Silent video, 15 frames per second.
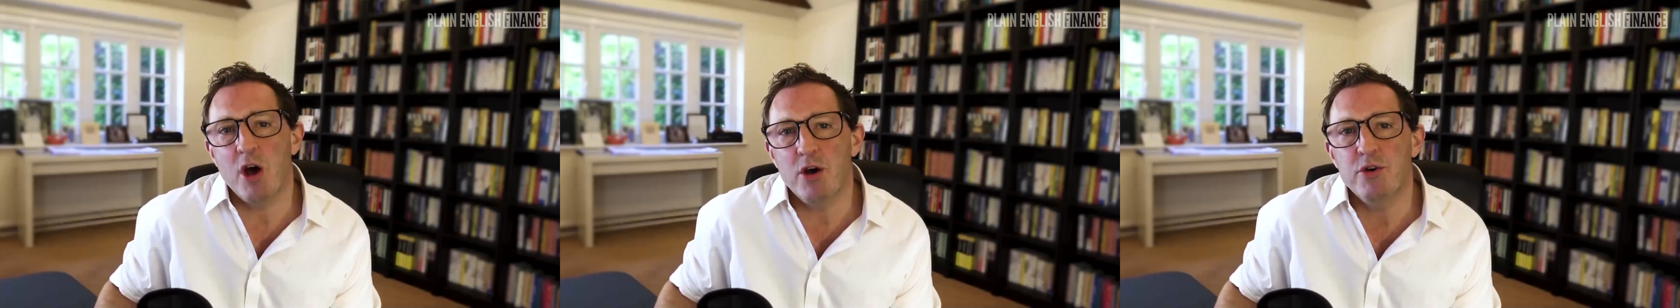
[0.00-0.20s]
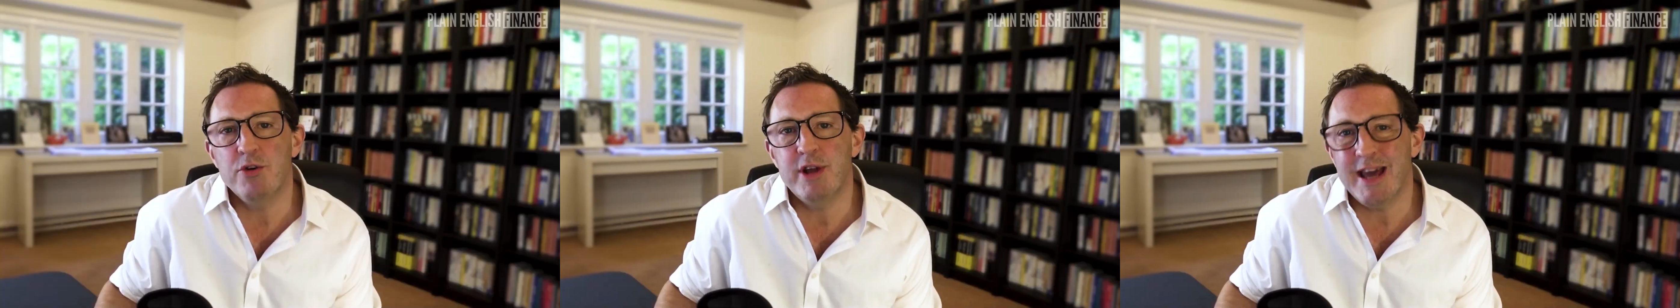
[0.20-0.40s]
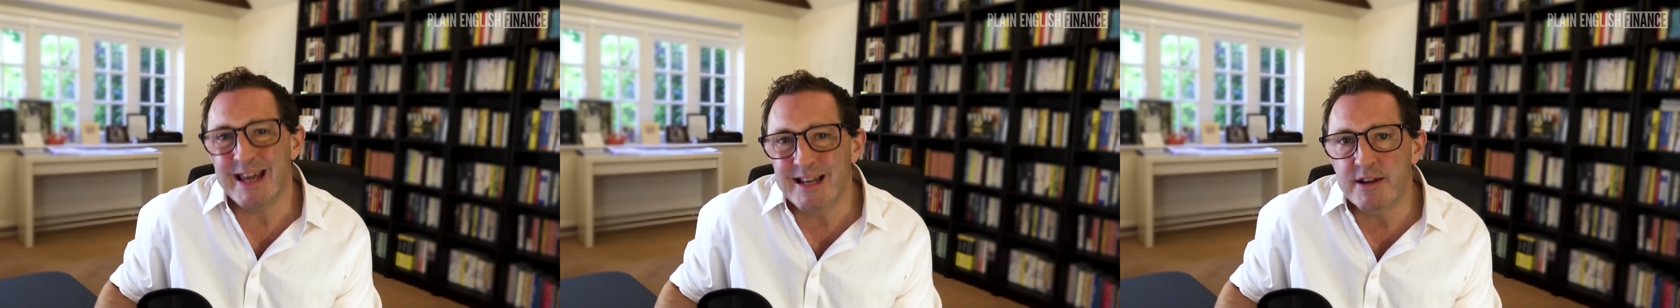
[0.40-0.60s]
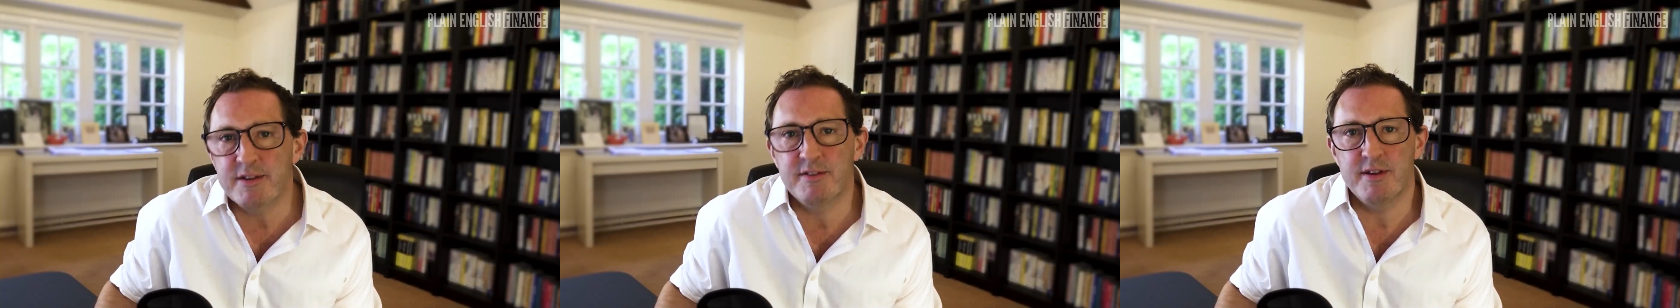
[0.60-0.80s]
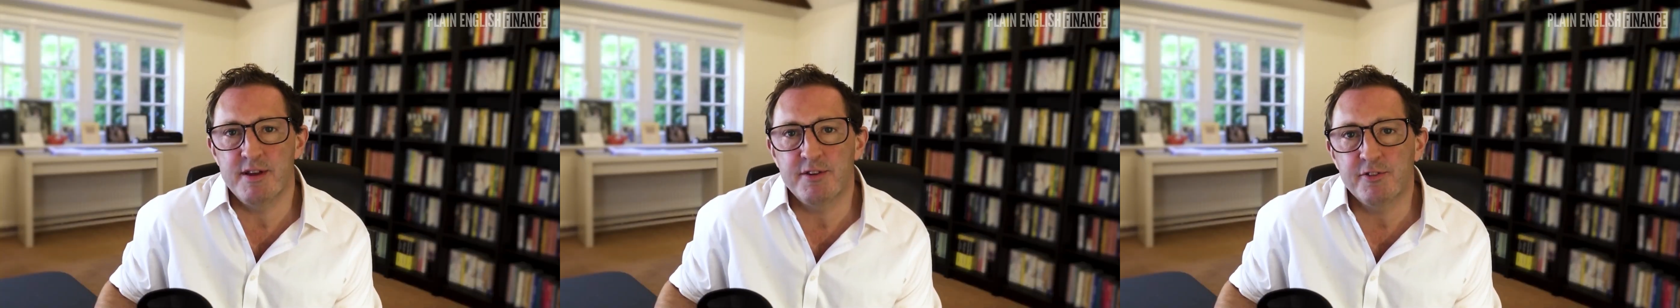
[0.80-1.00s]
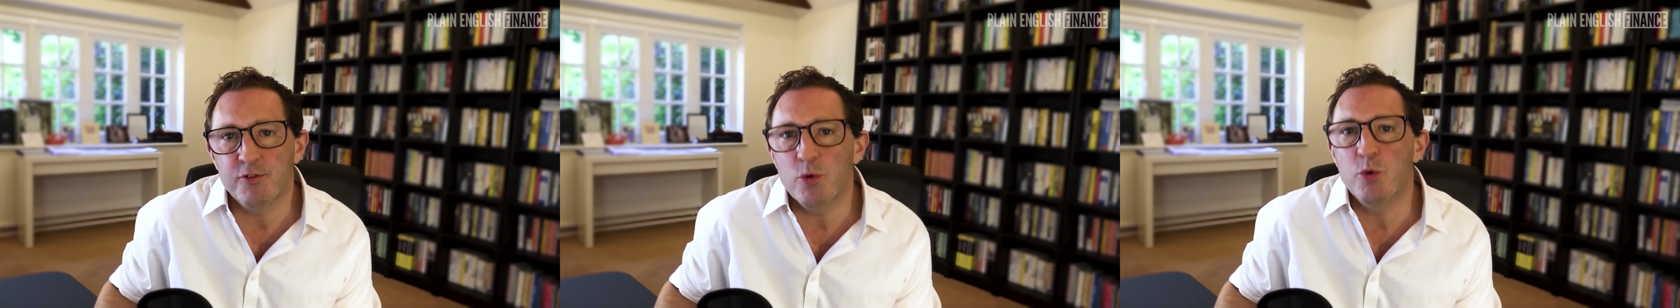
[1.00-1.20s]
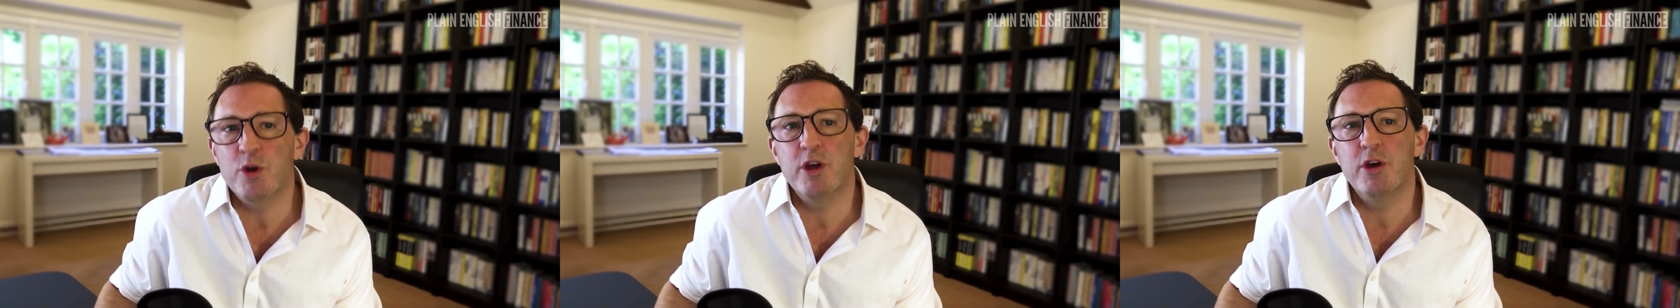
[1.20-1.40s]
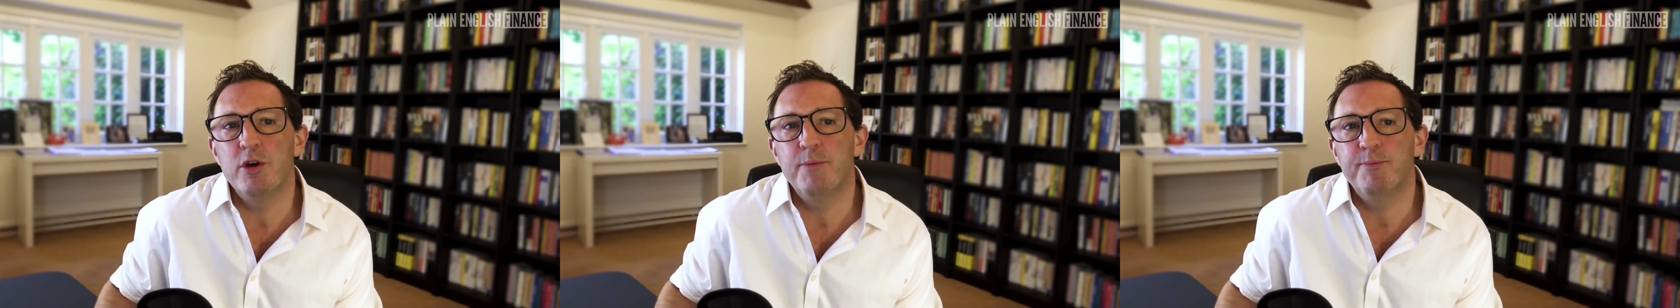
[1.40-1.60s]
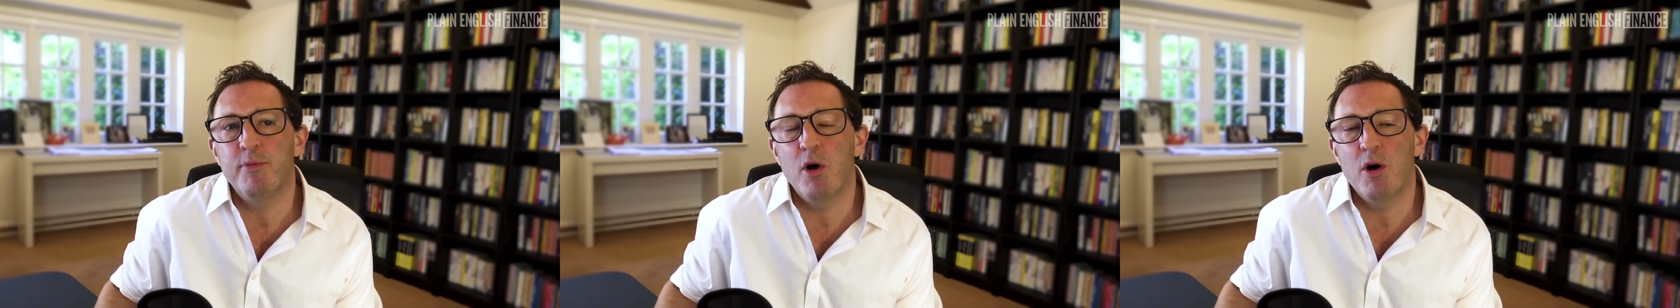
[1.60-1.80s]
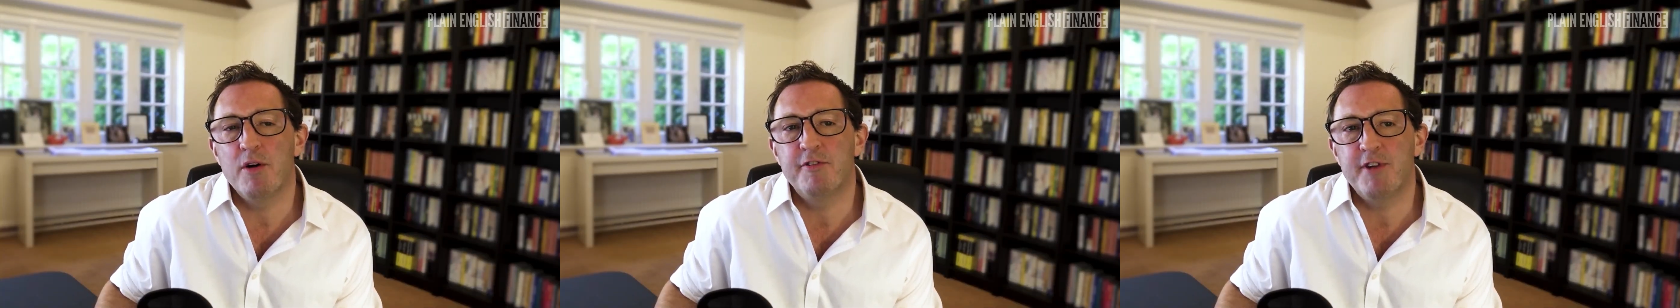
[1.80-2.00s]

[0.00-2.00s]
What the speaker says: own indices for you are a